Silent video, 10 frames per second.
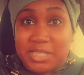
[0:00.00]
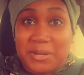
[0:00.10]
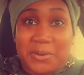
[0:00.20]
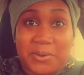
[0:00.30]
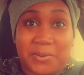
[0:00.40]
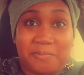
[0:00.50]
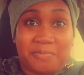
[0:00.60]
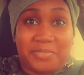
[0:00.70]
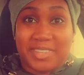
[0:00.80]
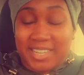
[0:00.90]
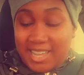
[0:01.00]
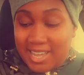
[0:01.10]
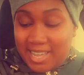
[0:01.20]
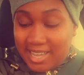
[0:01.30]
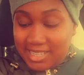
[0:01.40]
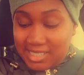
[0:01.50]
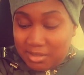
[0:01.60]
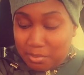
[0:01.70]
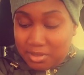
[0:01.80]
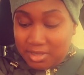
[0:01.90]
so I had
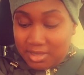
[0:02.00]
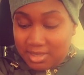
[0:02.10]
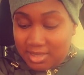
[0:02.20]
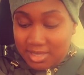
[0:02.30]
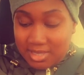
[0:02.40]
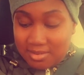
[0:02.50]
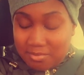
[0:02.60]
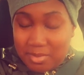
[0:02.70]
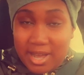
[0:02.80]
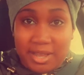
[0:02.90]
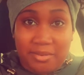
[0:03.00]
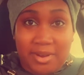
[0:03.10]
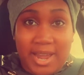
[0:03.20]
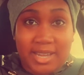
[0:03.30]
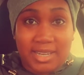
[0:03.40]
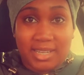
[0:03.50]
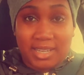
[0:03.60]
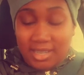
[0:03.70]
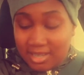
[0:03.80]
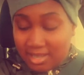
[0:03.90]
to put my raggedy